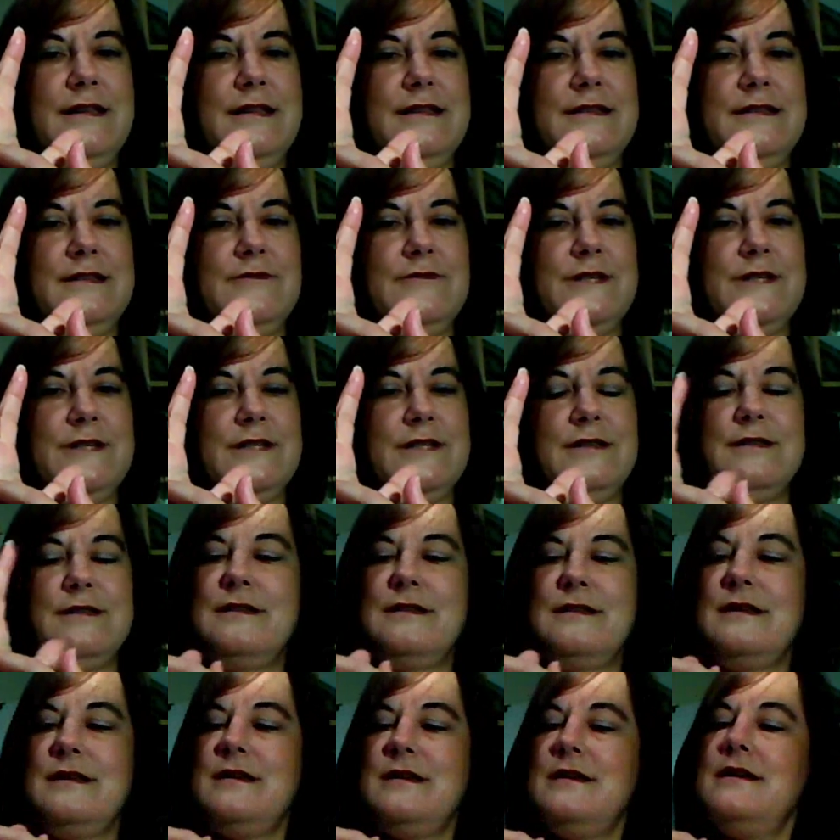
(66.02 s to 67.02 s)
This
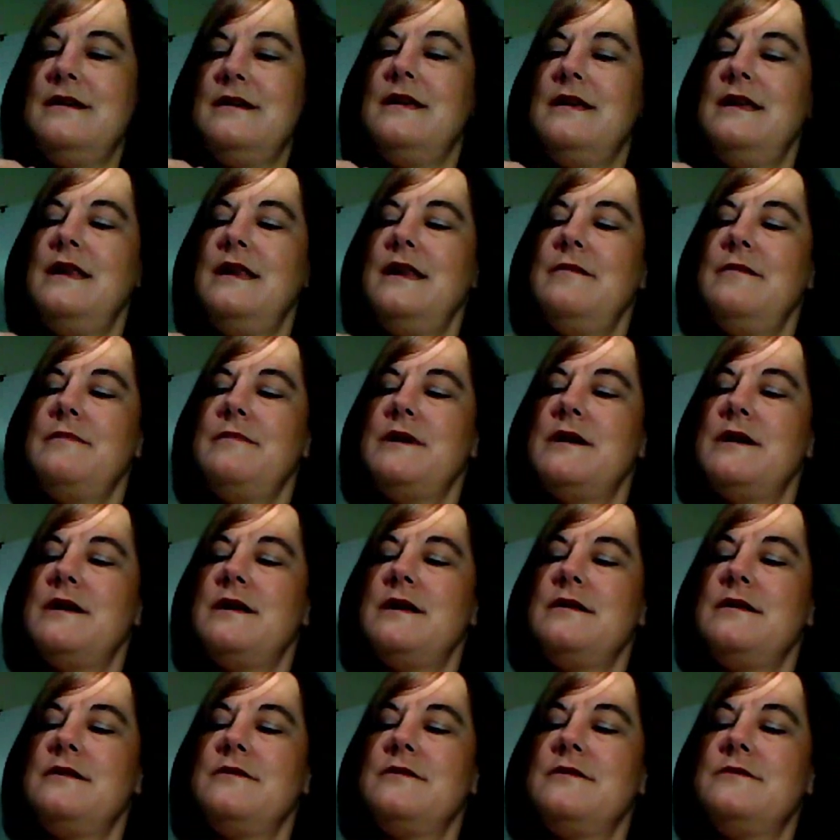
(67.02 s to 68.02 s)
one. And
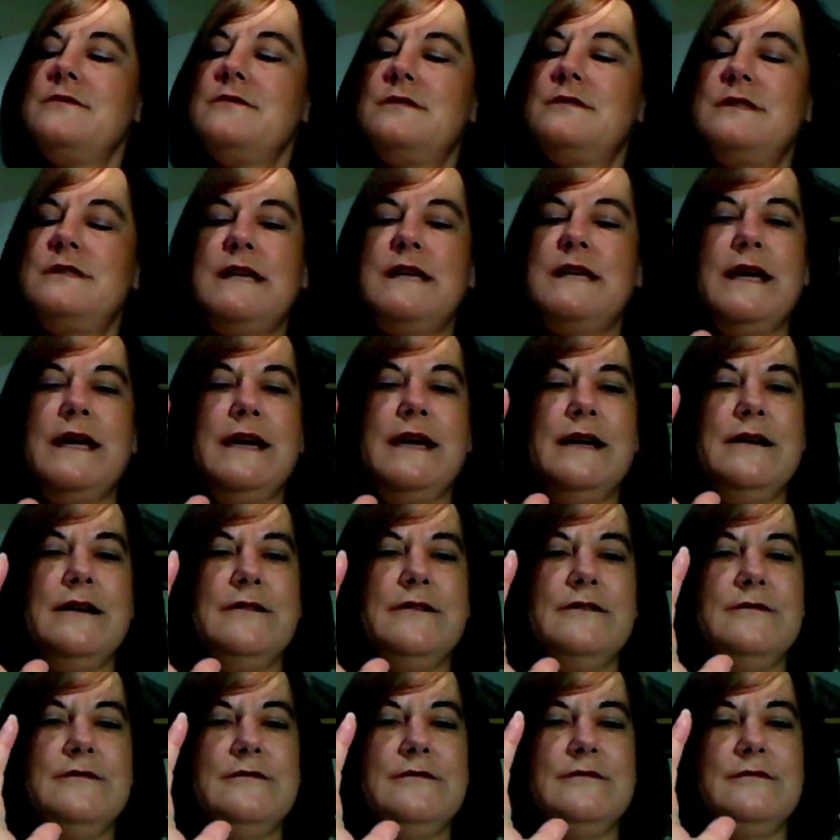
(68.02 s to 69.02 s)
mine goes
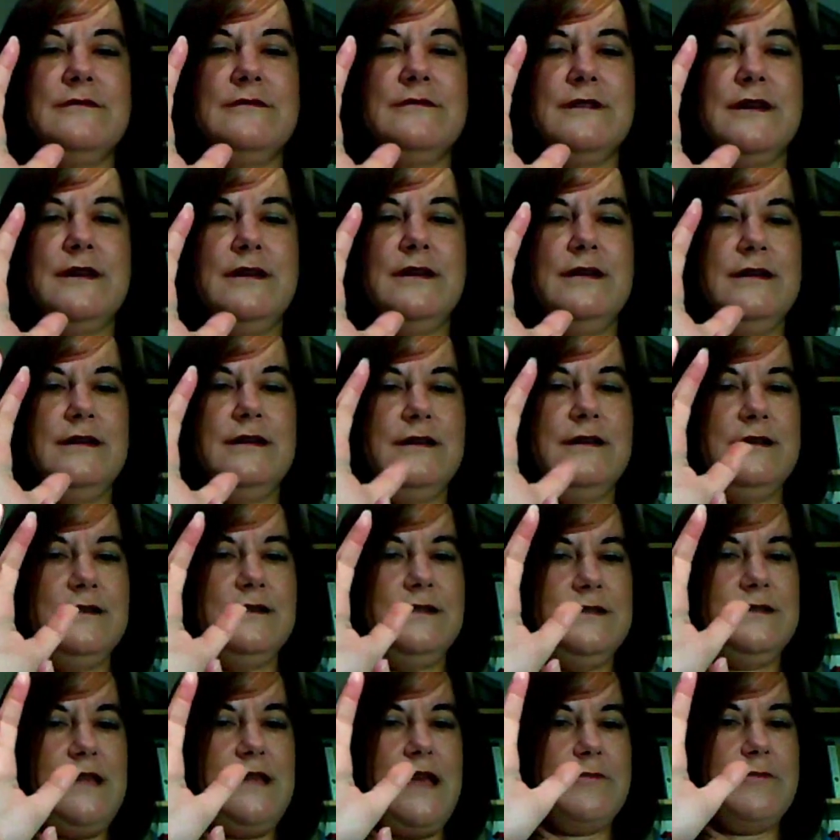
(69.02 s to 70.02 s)
down,
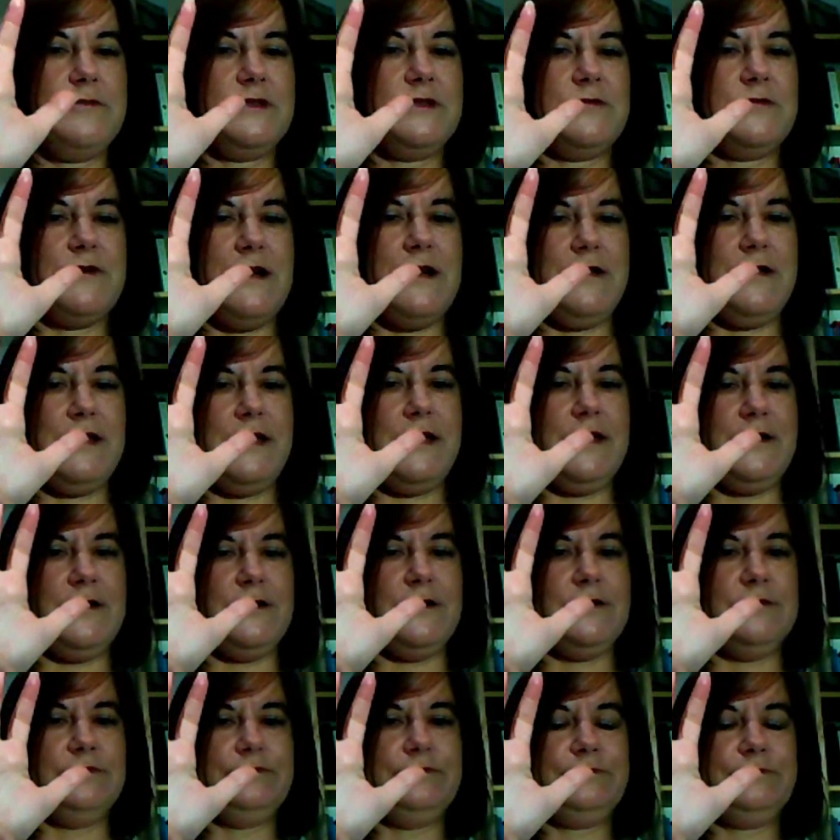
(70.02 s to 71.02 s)
stops around
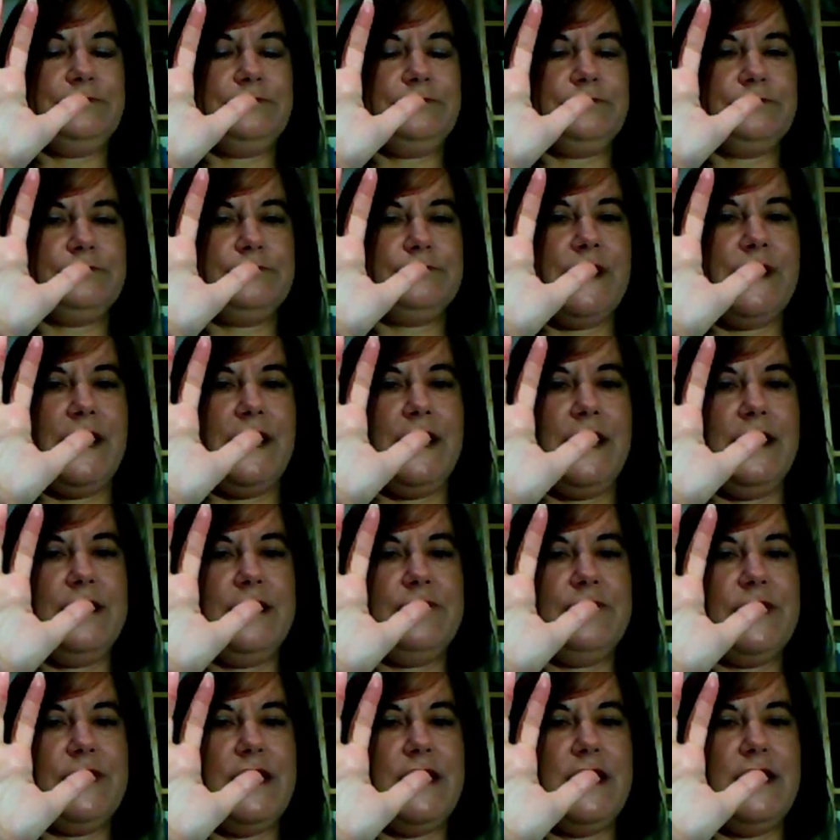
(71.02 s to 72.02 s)
here.
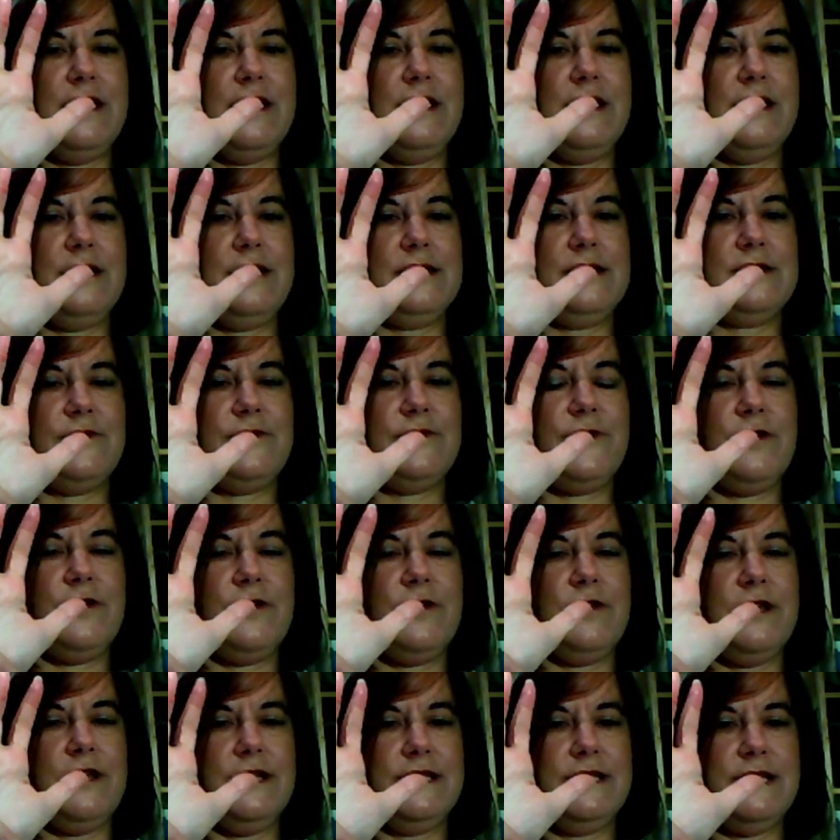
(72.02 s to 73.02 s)
Okay? It's
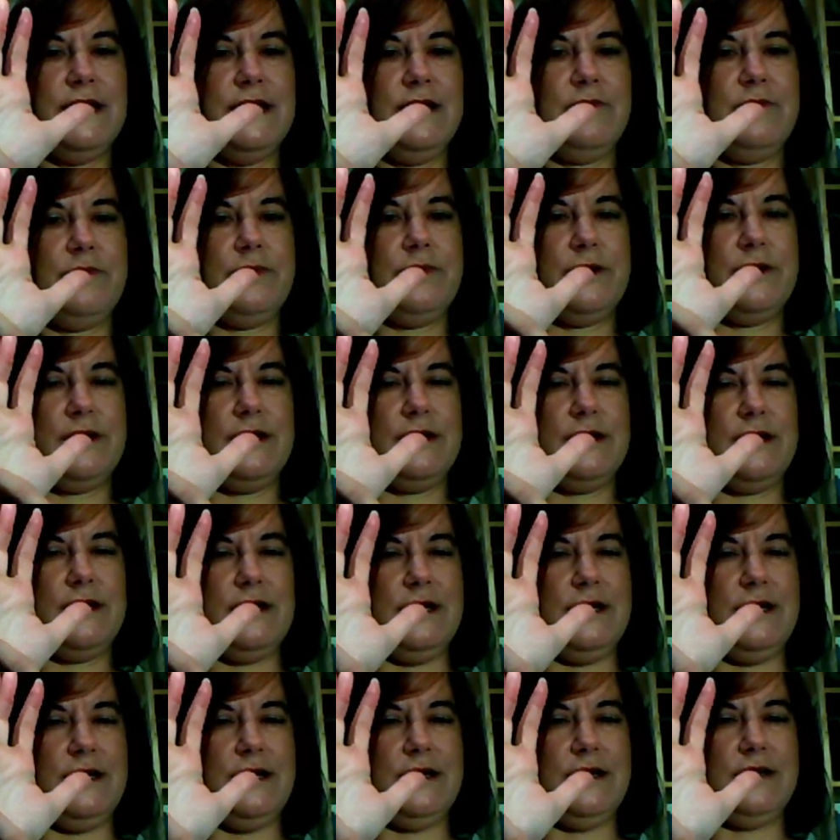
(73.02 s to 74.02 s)
fairly deep,
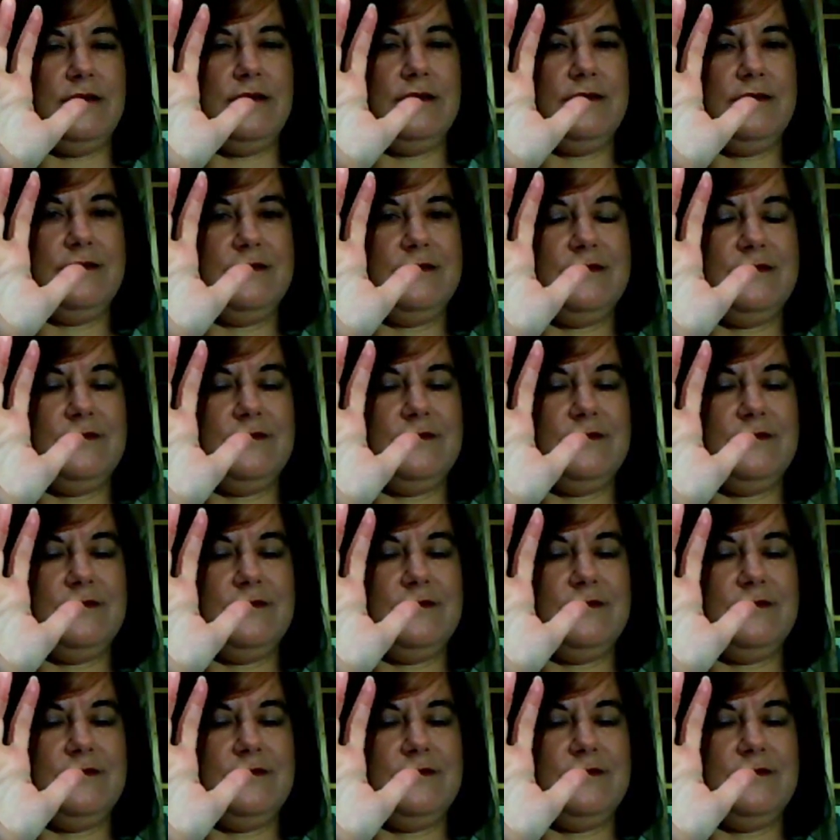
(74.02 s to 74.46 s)
about